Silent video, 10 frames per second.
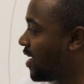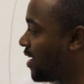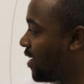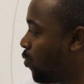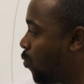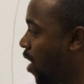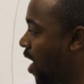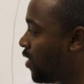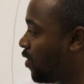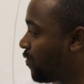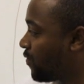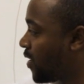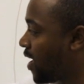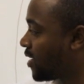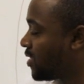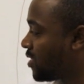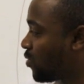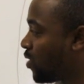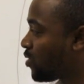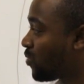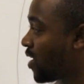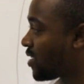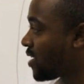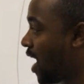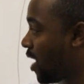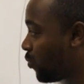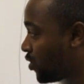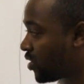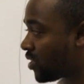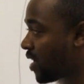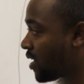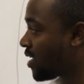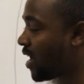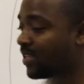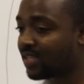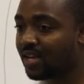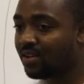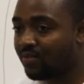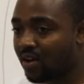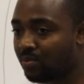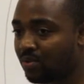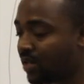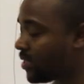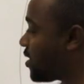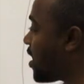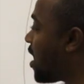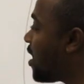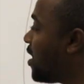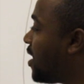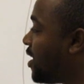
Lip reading: getting 1 of x is equal to xi, which is xi is any variable that's here,